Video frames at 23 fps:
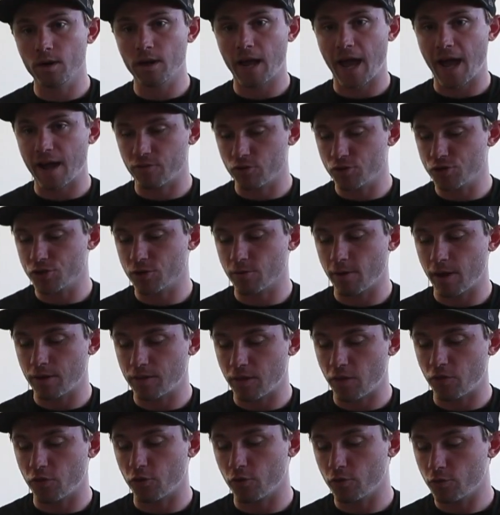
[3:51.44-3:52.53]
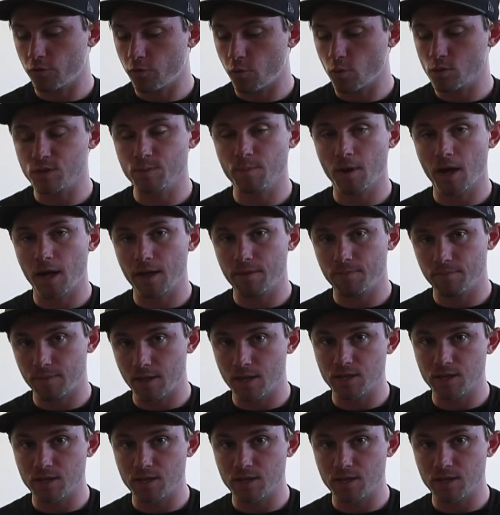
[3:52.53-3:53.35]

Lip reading: it, averaging around that 3rd, 4th spot.